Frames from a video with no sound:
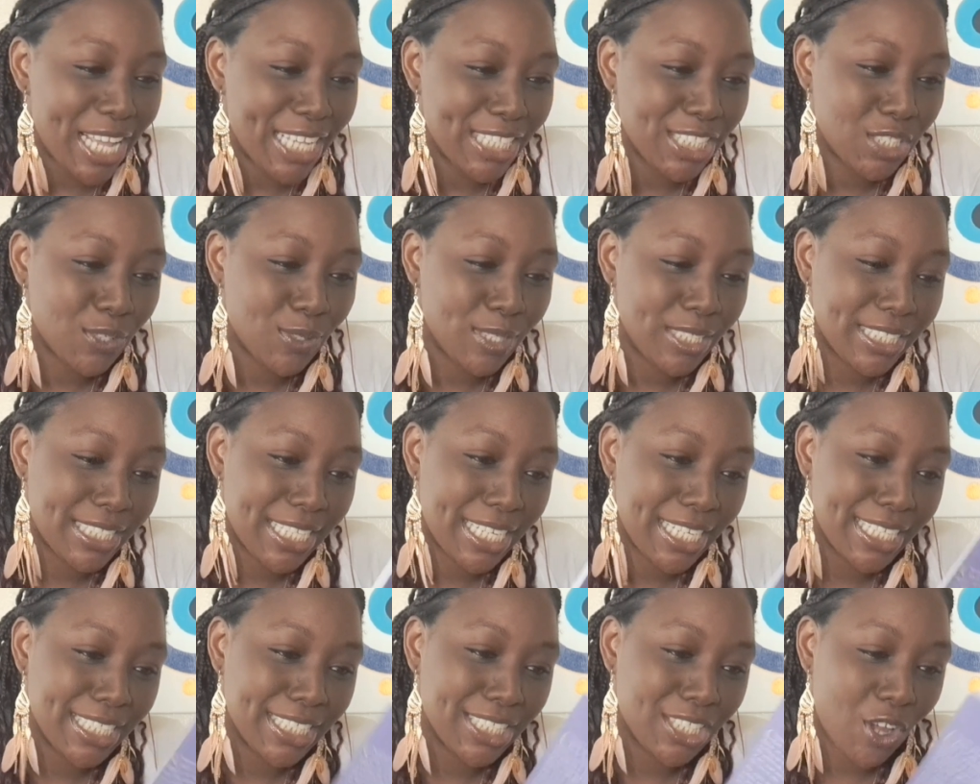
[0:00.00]
okay, so it
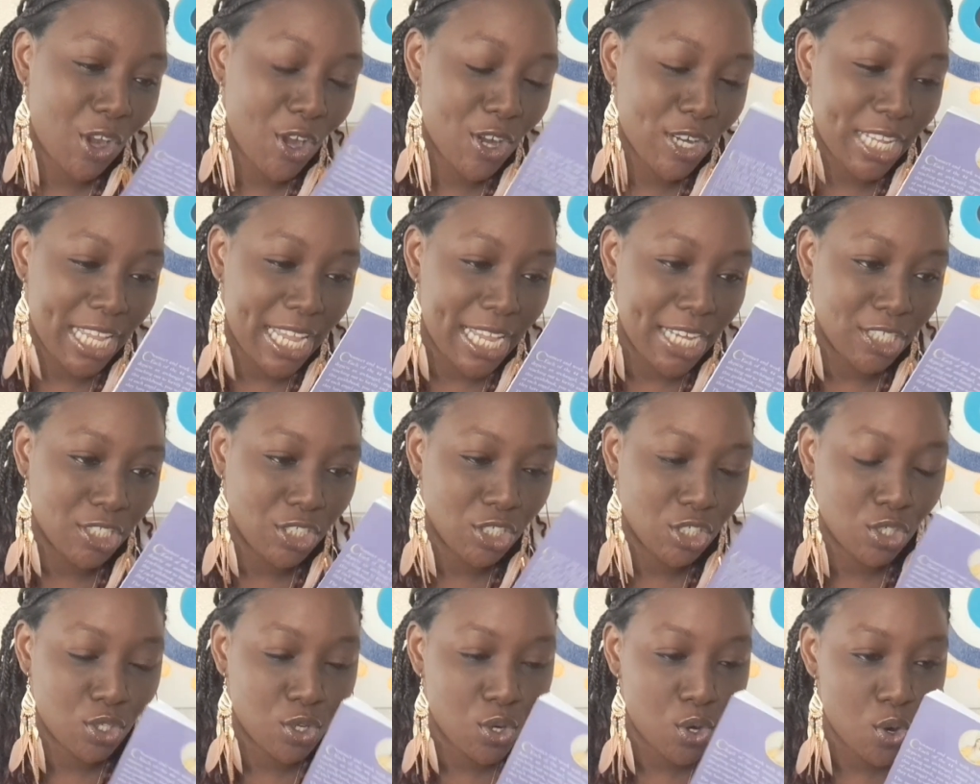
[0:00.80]
says
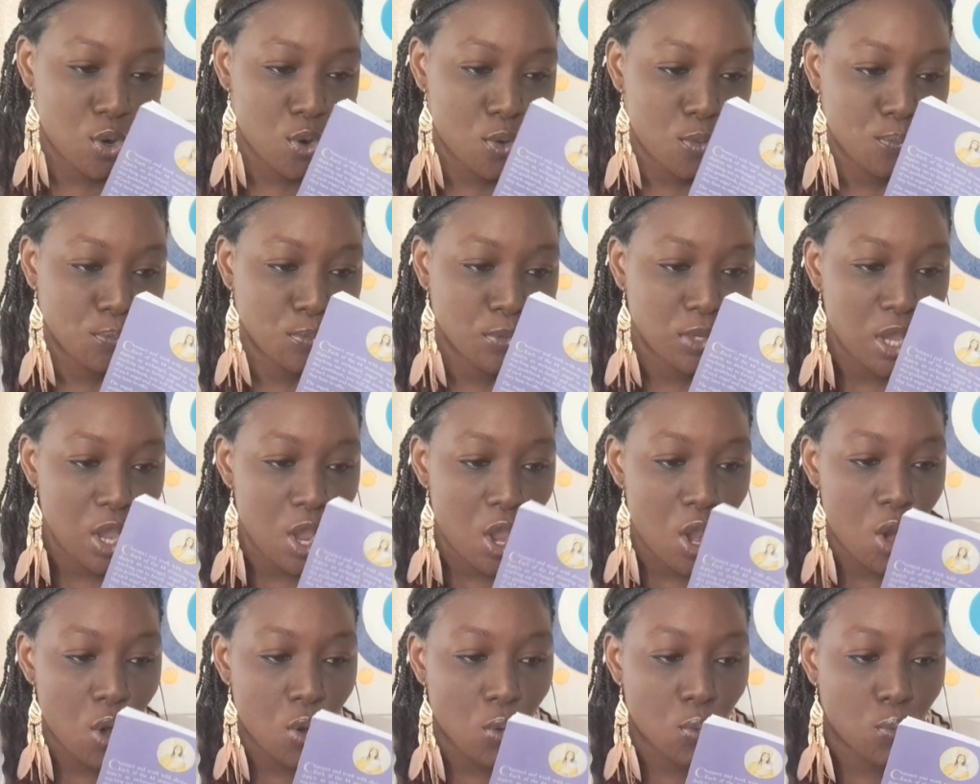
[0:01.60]
Archangel
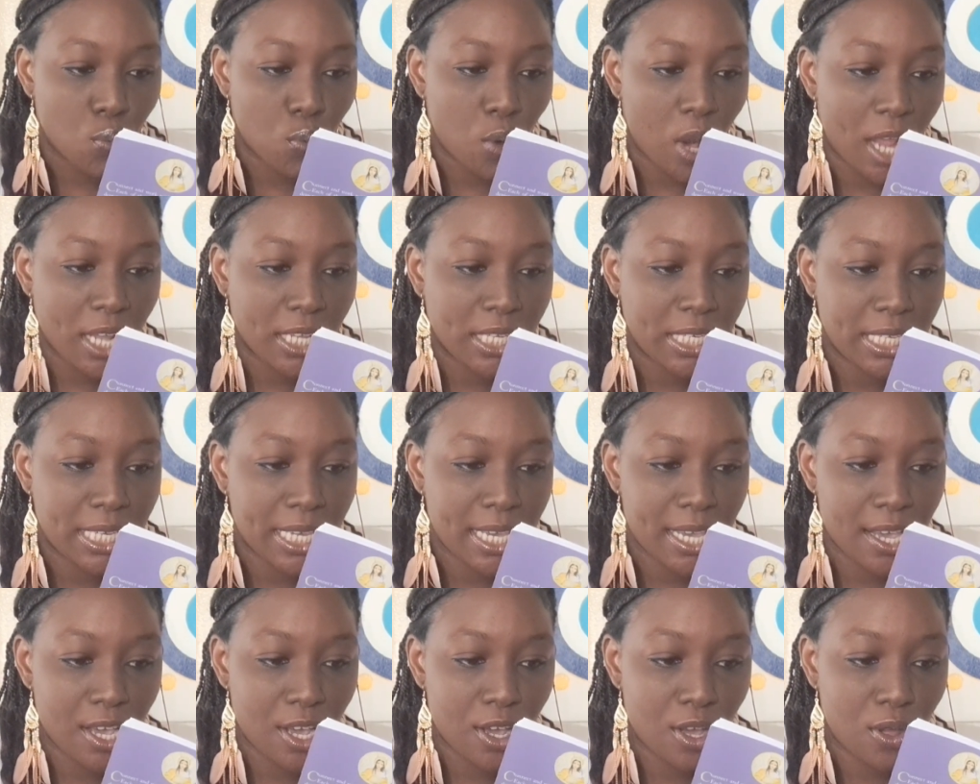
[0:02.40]

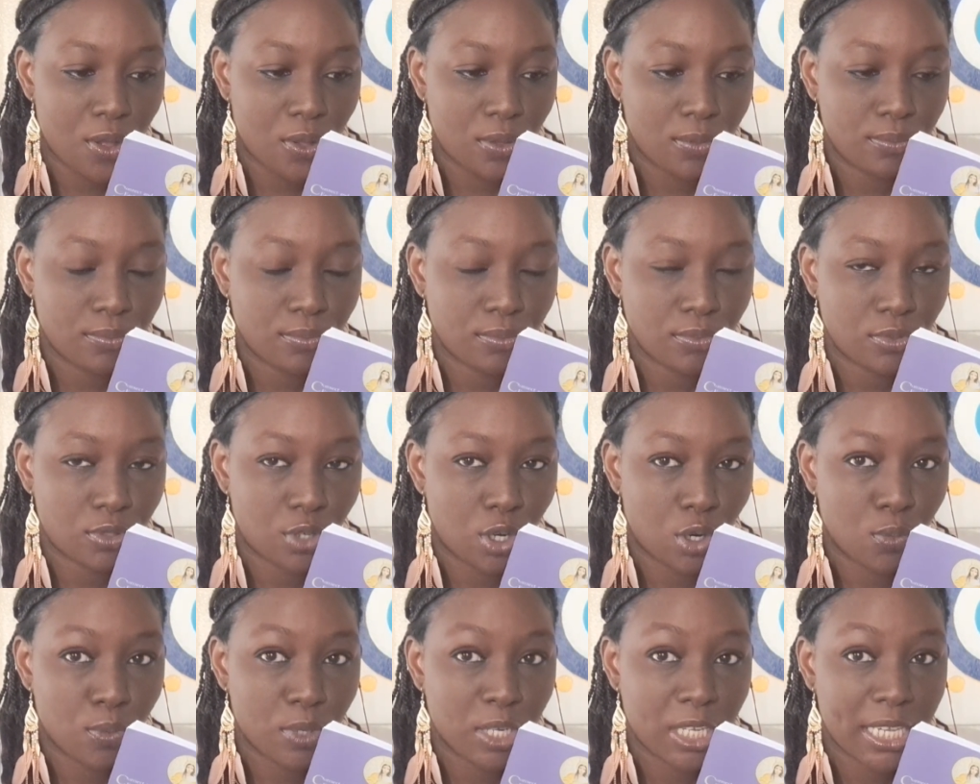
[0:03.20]
Ragiel
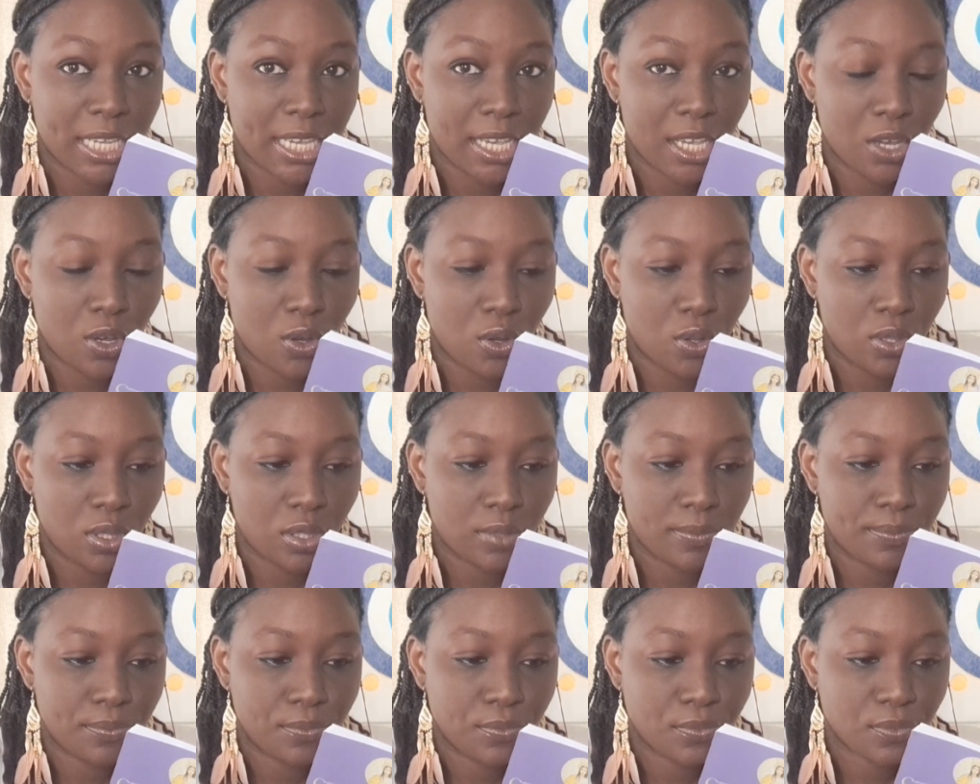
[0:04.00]
or
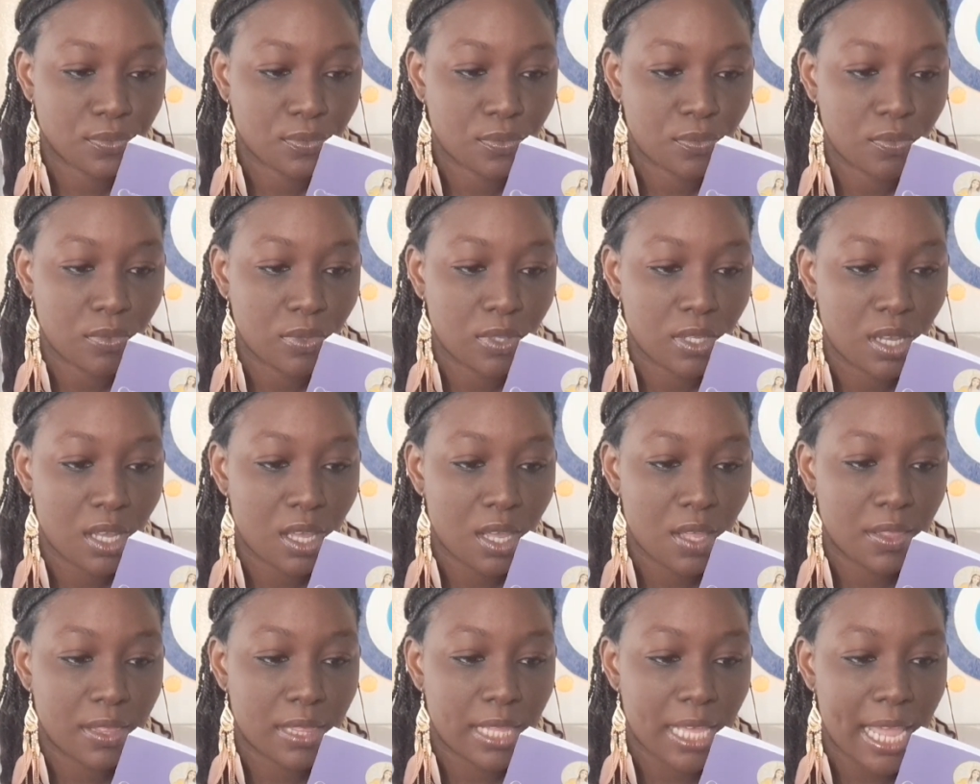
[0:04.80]
Regal
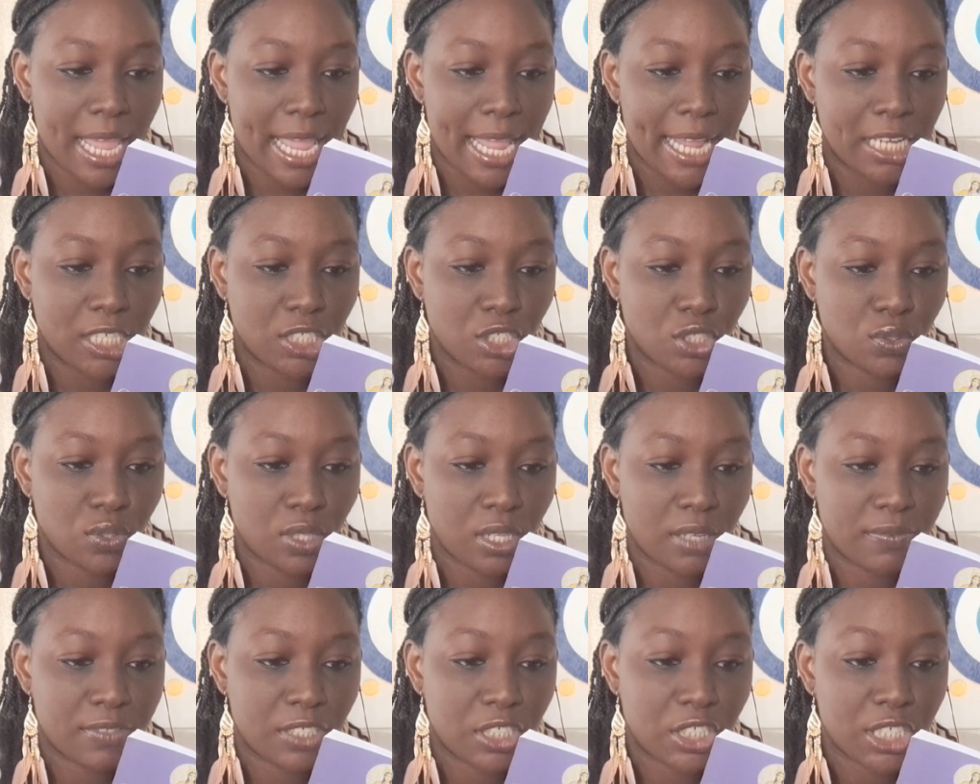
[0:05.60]
the
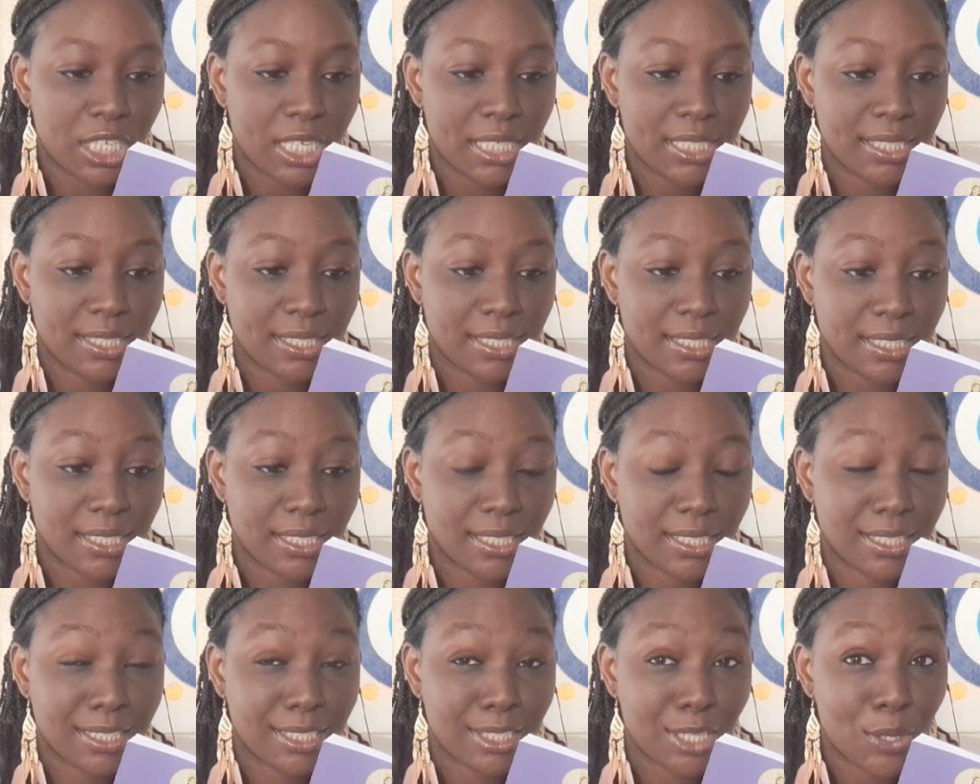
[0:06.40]
angel of
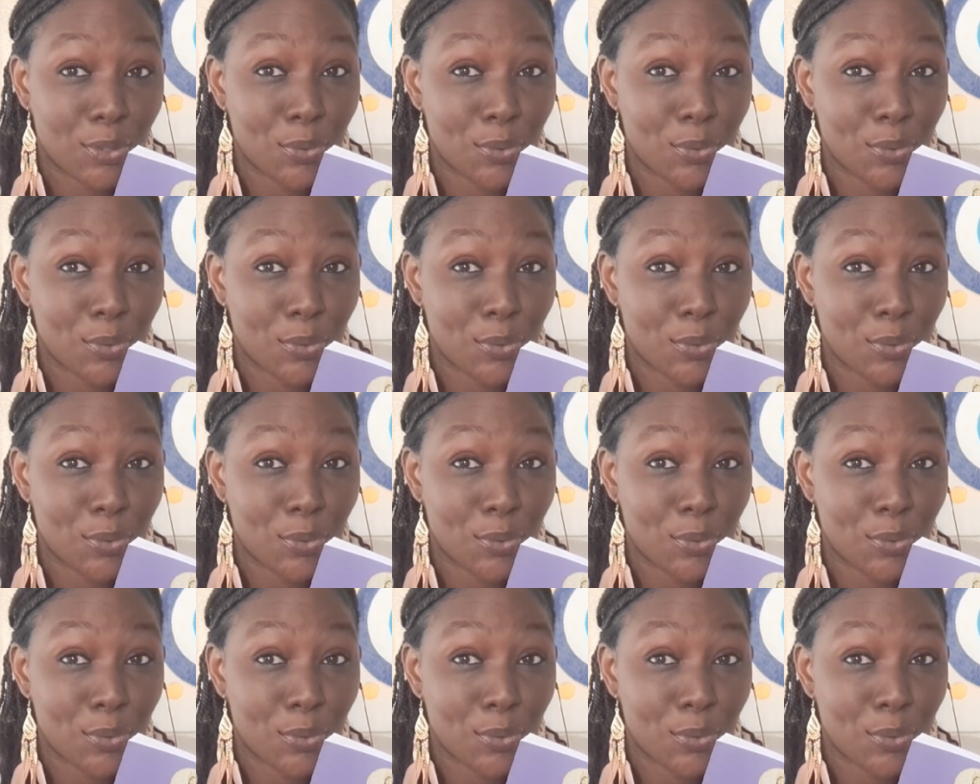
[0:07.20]
justice.